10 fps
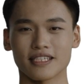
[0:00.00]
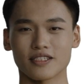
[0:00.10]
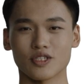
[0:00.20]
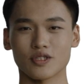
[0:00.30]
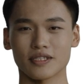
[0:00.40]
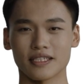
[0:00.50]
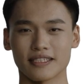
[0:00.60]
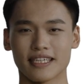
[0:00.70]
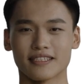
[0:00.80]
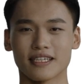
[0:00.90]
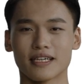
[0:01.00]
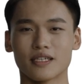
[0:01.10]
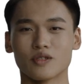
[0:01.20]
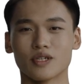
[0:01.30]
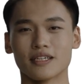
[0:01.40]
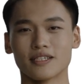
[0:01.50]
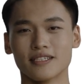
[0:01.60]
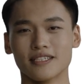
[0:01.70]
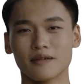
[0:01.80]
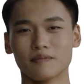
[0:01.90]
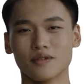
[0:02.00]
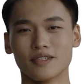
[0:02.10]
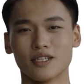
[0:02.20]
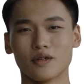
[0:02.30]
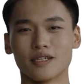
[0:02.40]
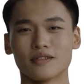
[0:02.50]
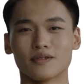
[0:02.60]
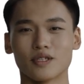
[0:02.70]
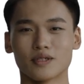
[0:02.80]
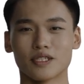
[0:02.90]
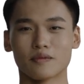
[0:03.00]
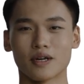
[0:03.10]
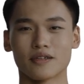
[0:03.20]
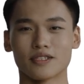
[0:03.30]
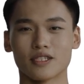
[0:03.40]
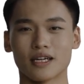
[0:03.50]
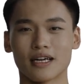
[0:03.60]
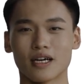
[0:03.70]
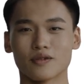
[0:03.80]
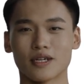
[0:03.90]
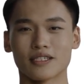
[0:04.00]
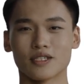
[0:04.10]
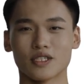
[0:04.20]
ensure that less than and greater than symbols don't confuse the browser and are rendered